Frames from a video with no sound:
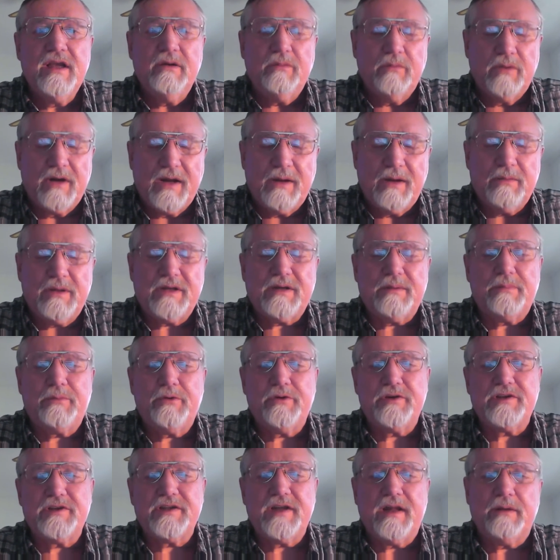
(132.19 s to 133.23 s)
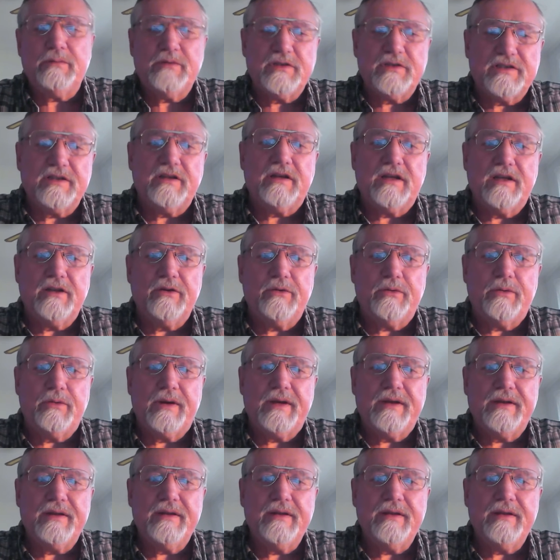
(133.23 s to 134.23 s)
When I went to prison, I was illiterate.